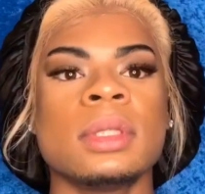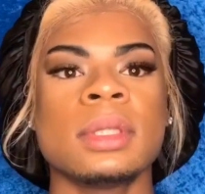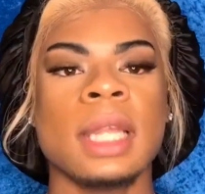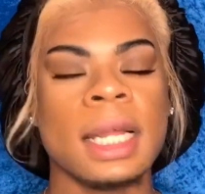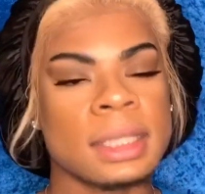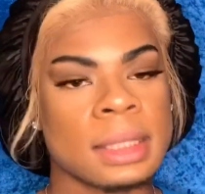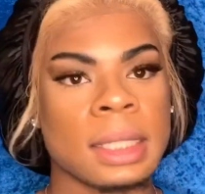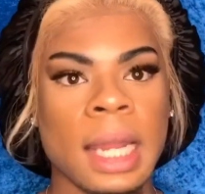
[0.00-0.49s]

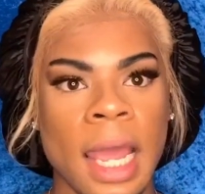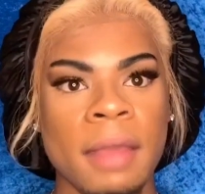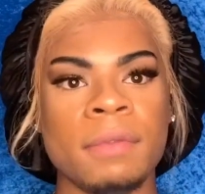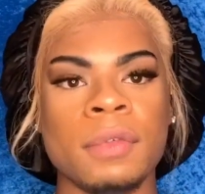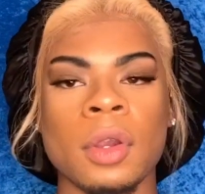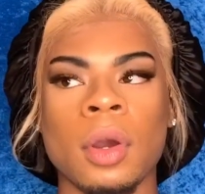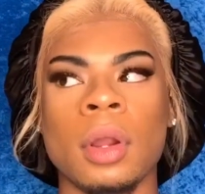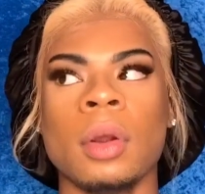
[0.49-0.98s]
that's
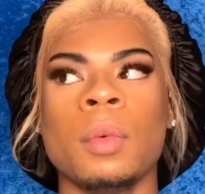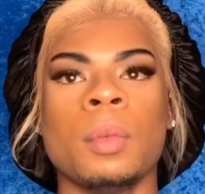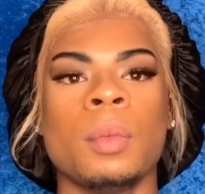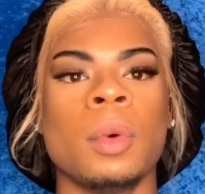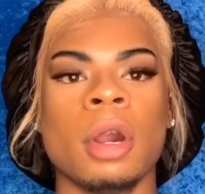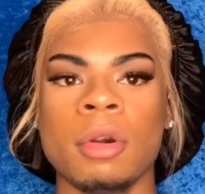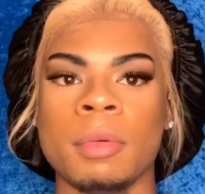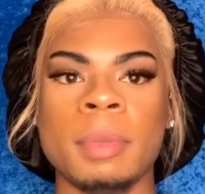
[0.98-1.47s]
life. You're going to
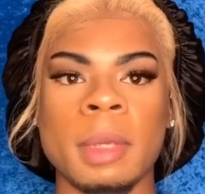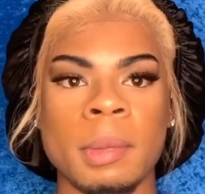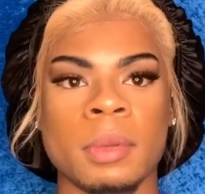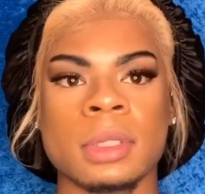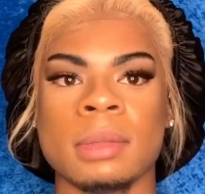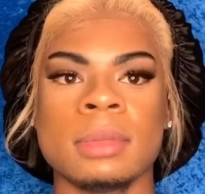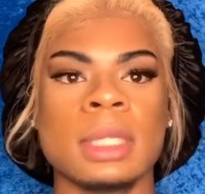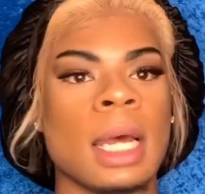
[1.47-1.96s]
work with
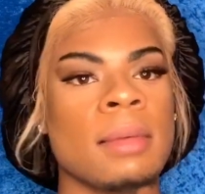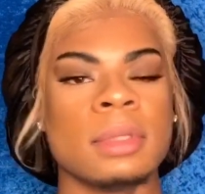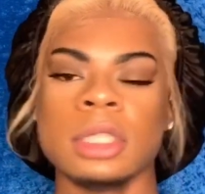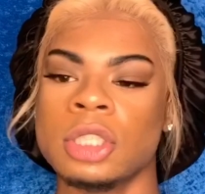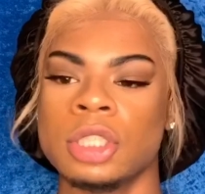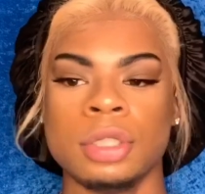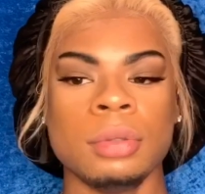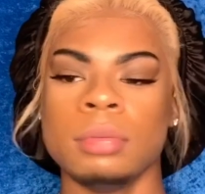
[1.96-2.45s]
people sometimes
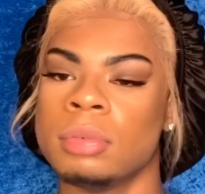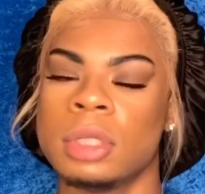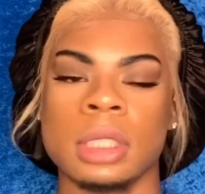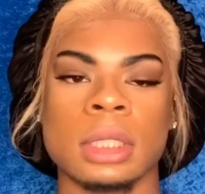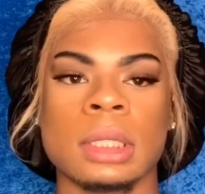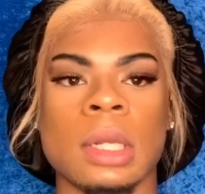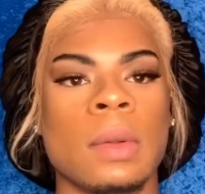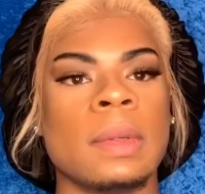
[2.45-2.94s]
that you
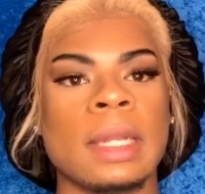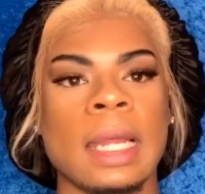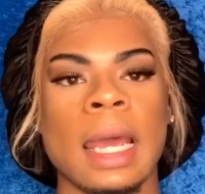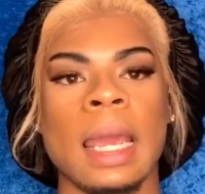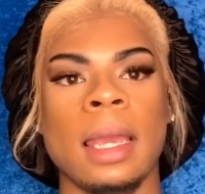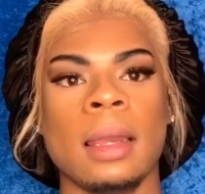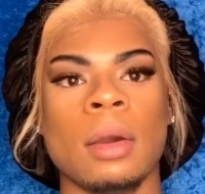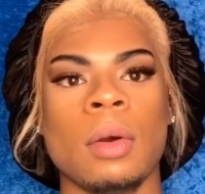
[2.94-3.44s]
just don't
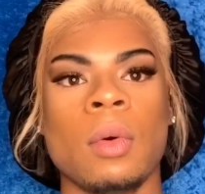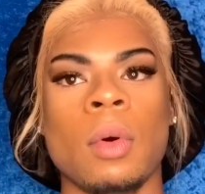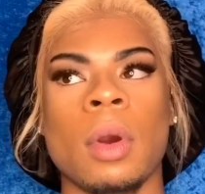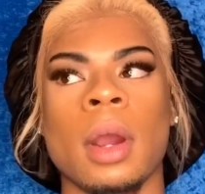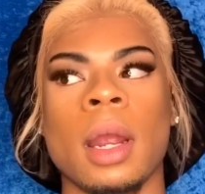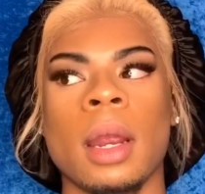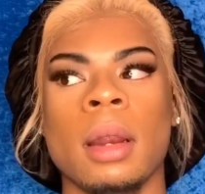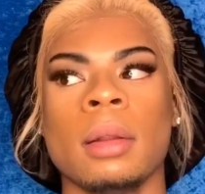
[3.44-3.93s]
like
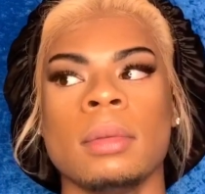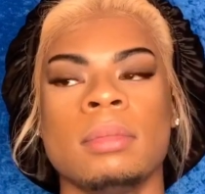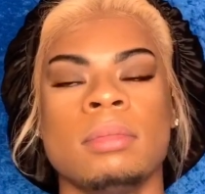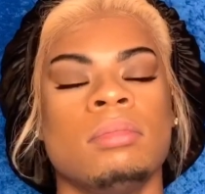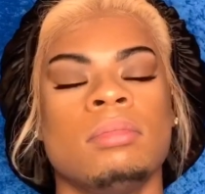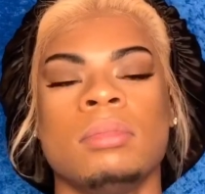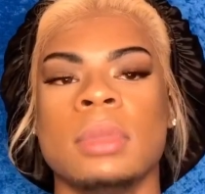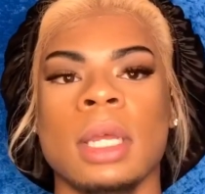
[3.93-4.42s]
or
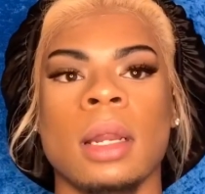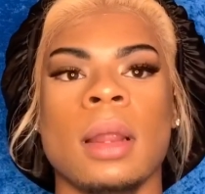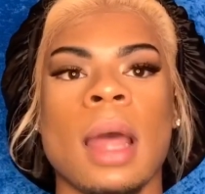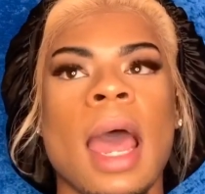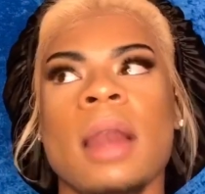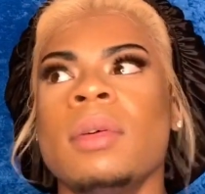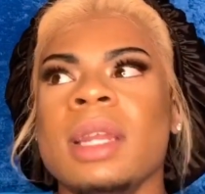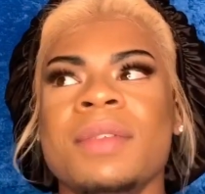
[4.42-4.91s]
that
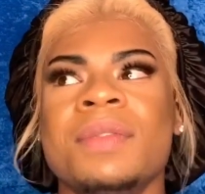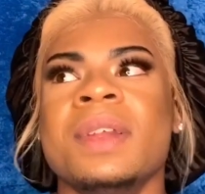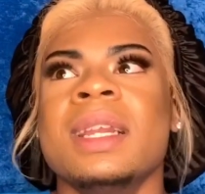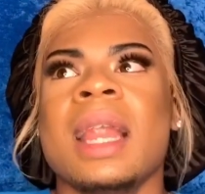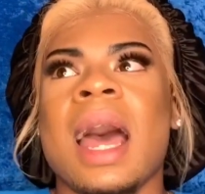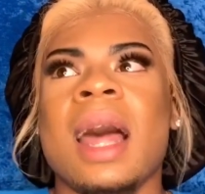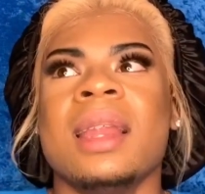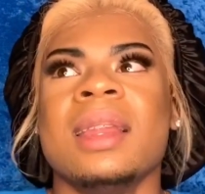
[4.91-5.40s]
I don't even
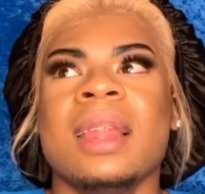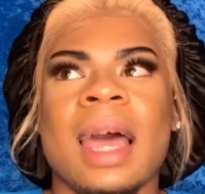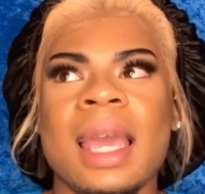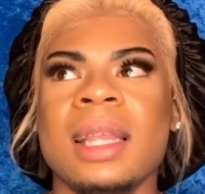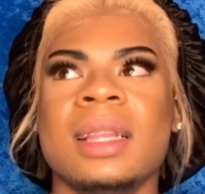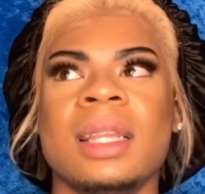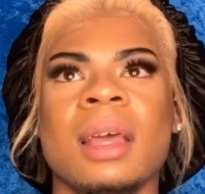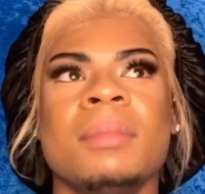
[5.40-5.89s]
not
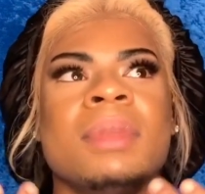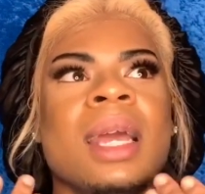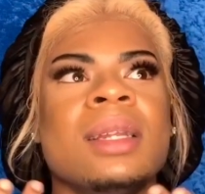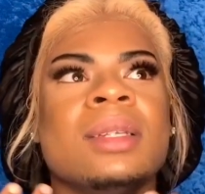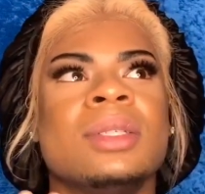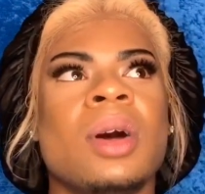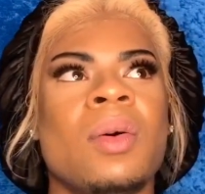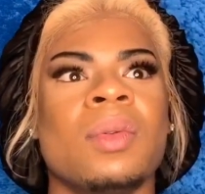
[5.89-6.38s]
like them. They
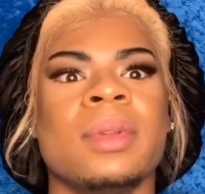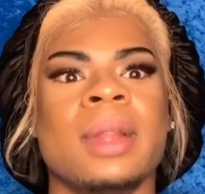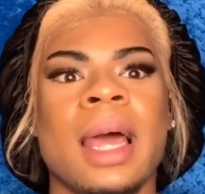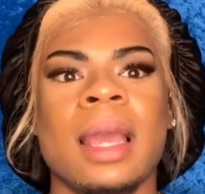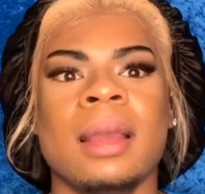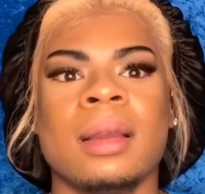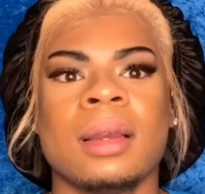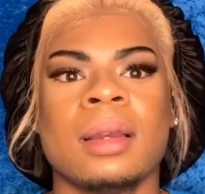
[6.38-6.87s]
don't
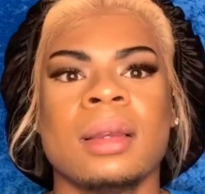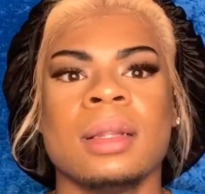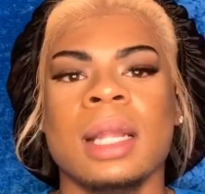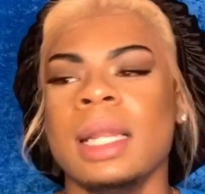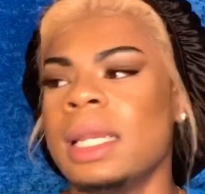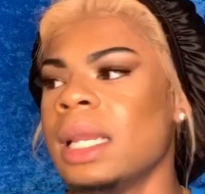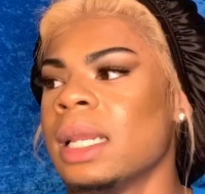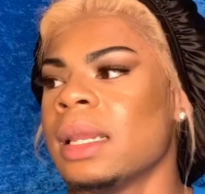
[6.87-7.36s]
like,
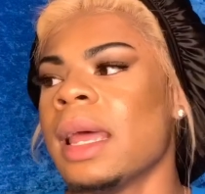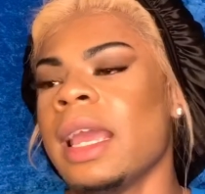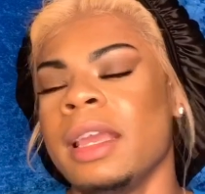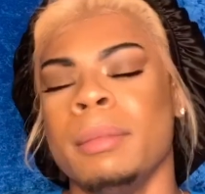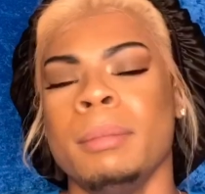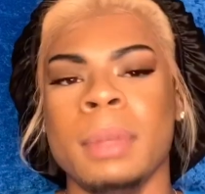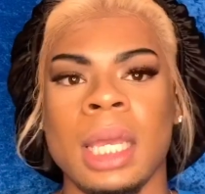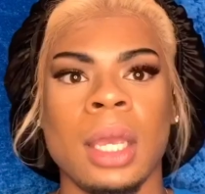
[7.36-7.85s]
they didn't
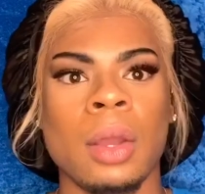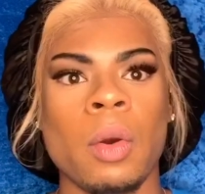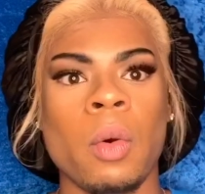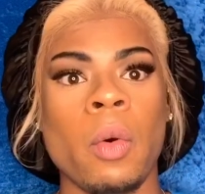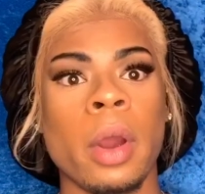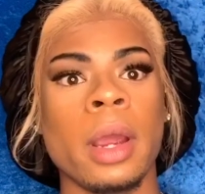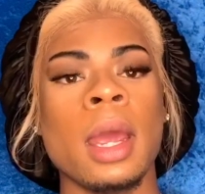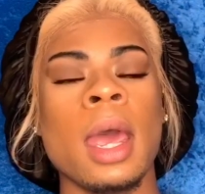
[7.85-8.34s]
like me
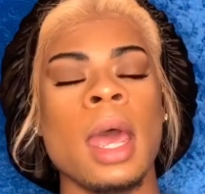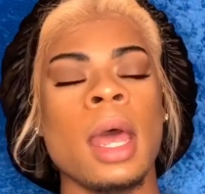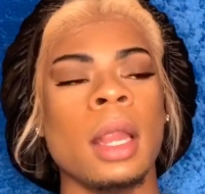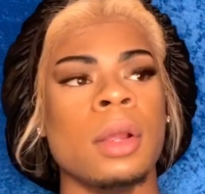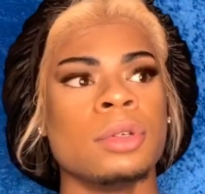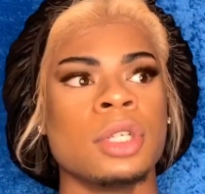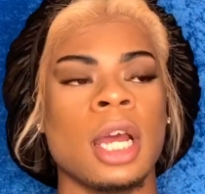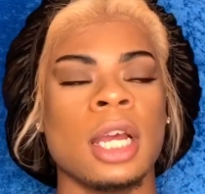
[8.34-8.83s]
or
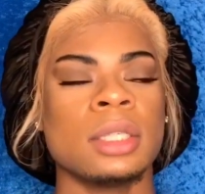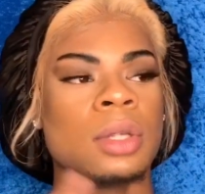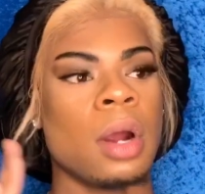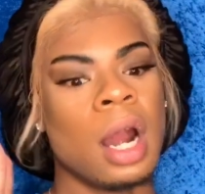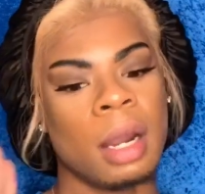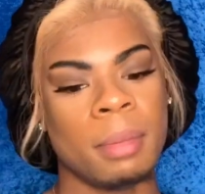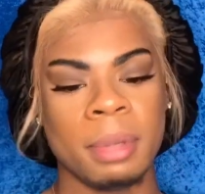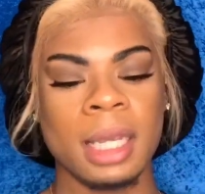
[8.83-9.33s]
they're trying so
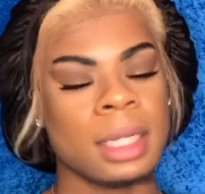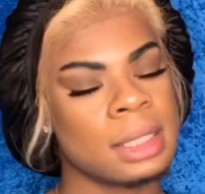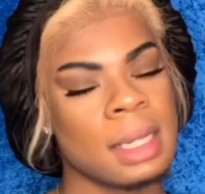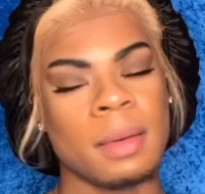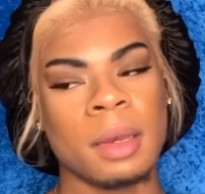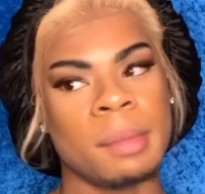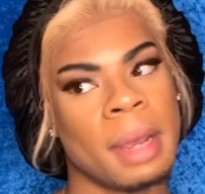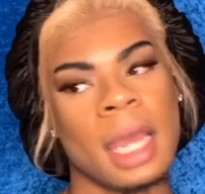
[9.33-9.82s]
hard to be
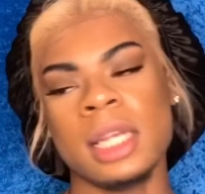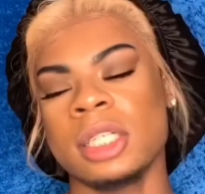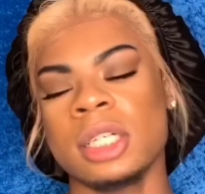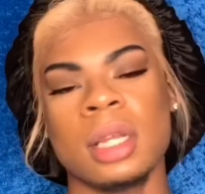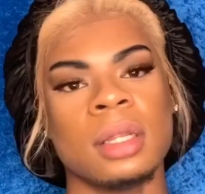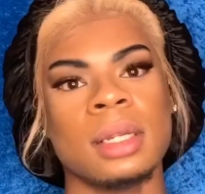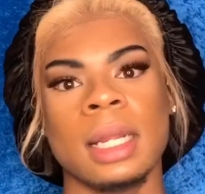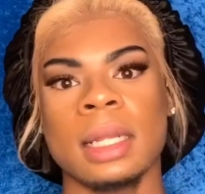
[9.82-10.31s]
accepted by each
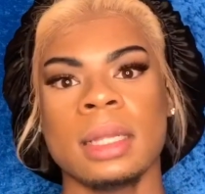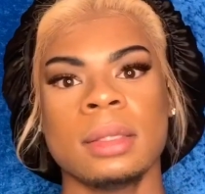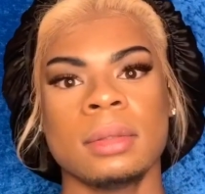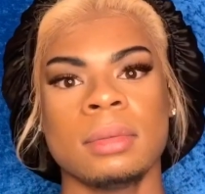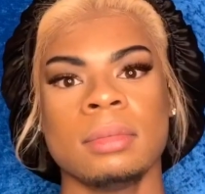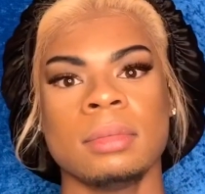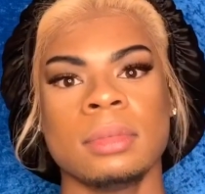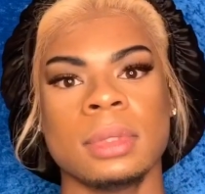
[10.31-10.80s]
other that
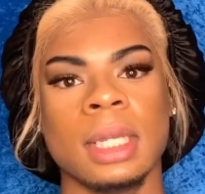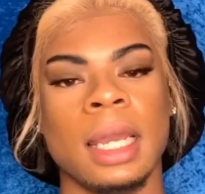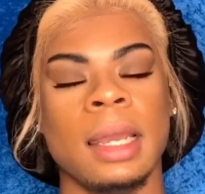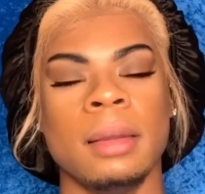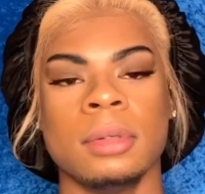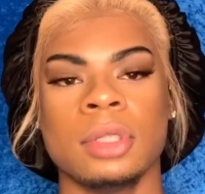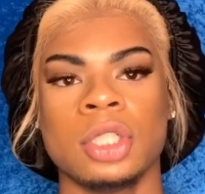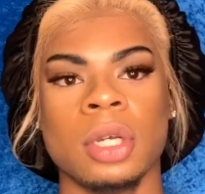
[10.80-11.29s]

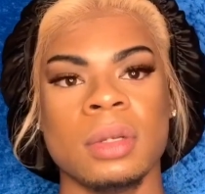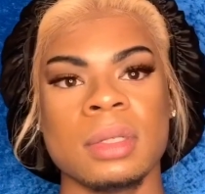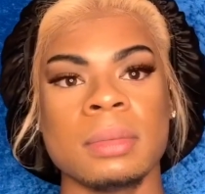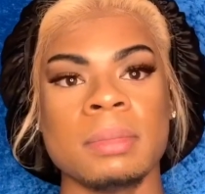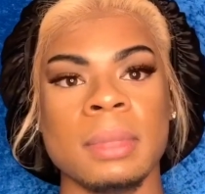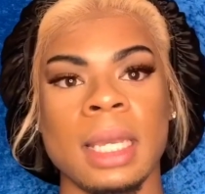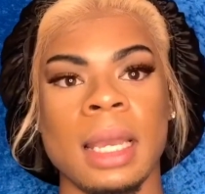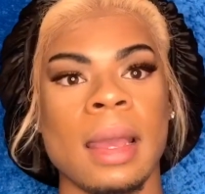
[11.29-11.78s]
they
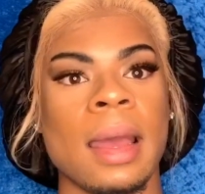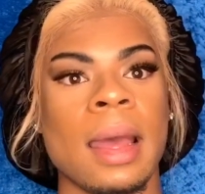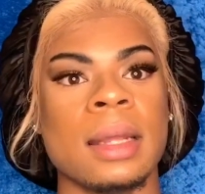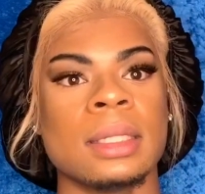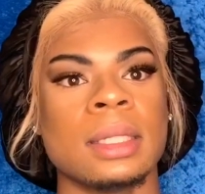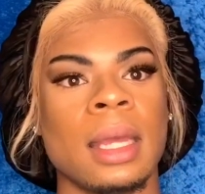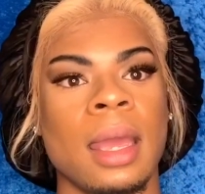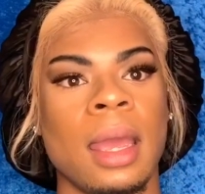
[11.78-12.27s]
chose me
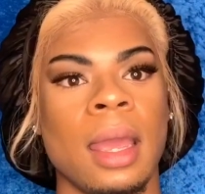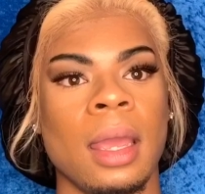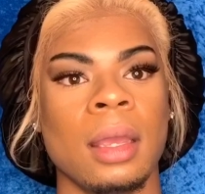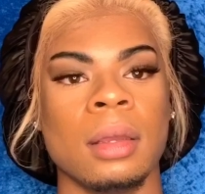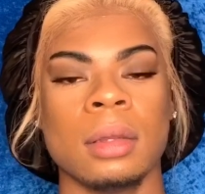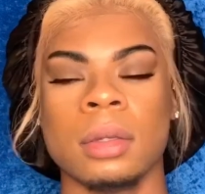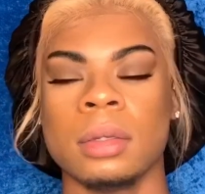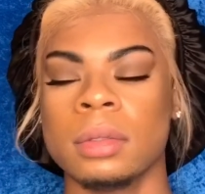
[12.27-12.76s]
as
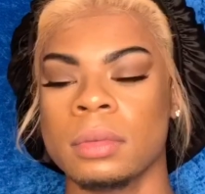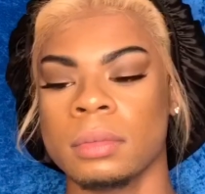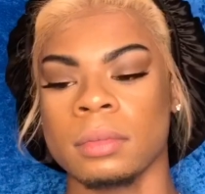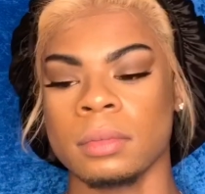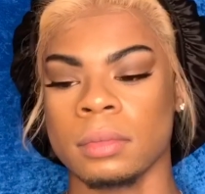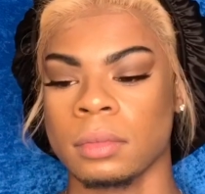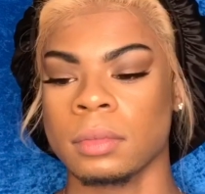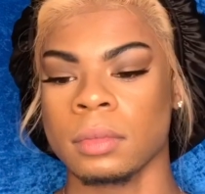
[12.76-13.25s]
a
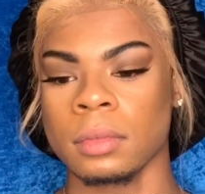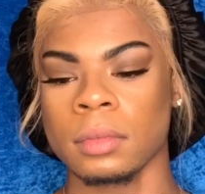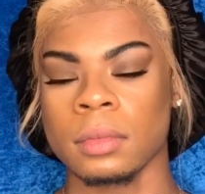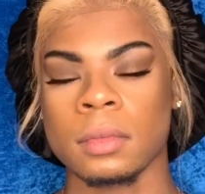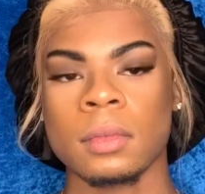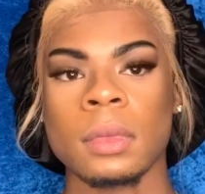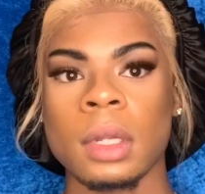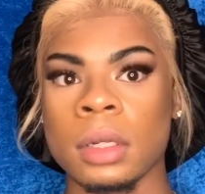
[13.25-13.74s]

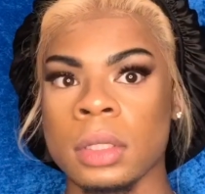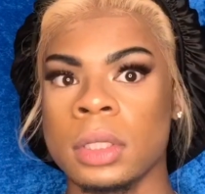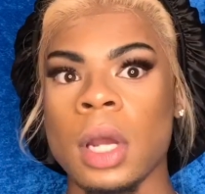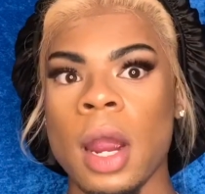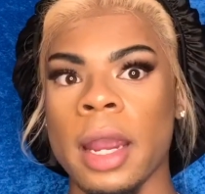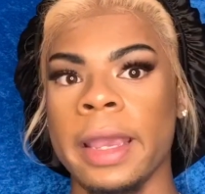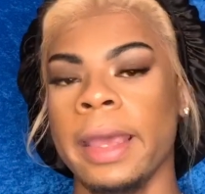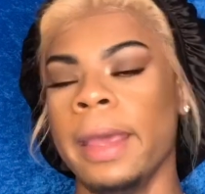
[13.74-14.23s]

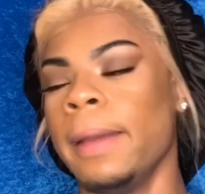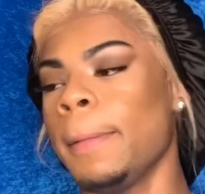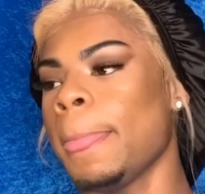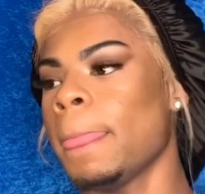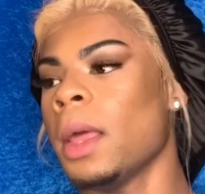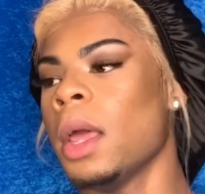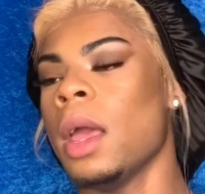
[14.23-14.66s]
Target.